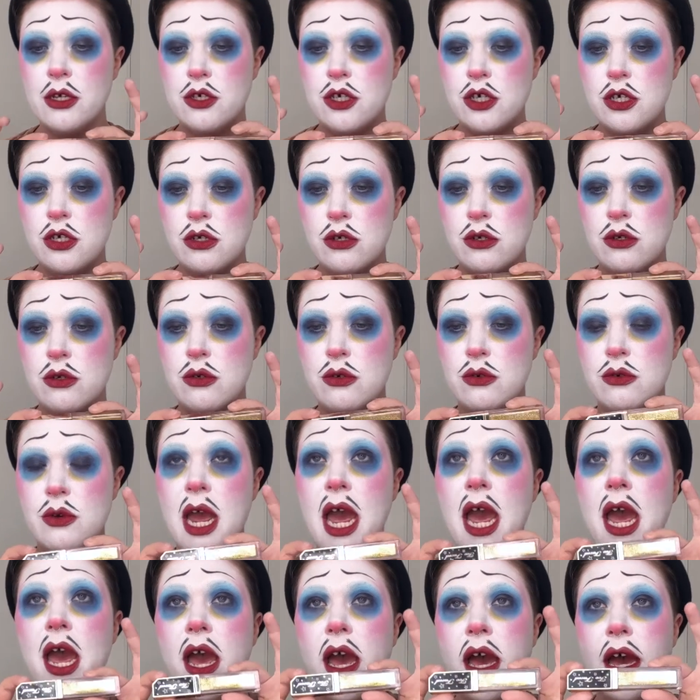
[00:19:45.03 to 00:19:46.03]
to
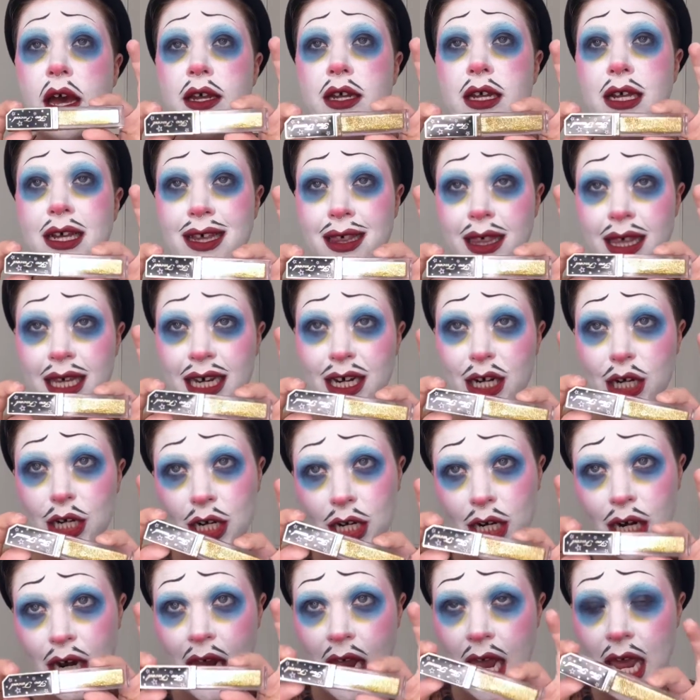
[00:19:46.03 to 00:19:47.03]
add
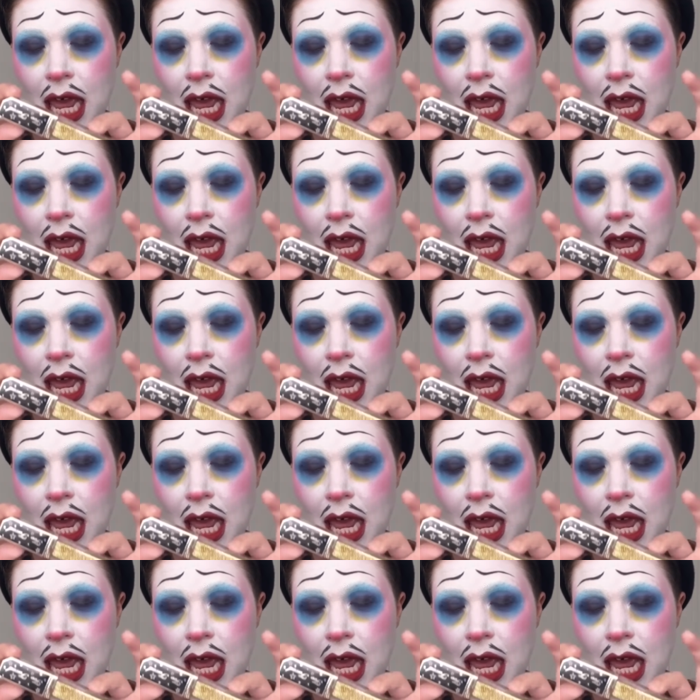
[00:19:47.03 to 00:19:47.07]
glitter,